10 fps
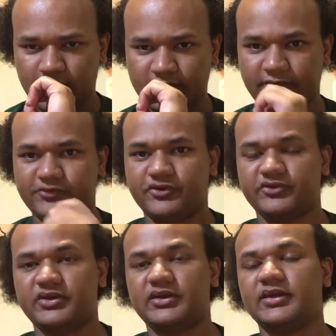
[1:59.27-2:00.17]

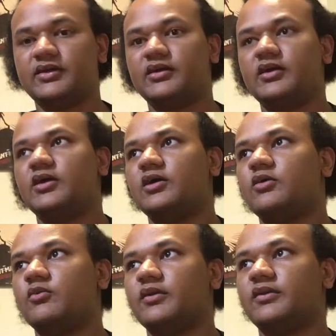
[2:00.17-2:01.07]
Georgina
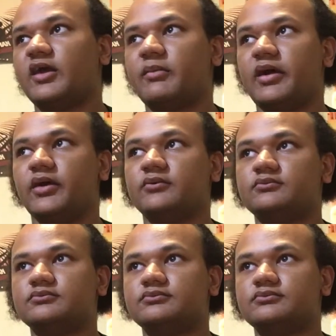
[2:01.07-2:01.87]
would think about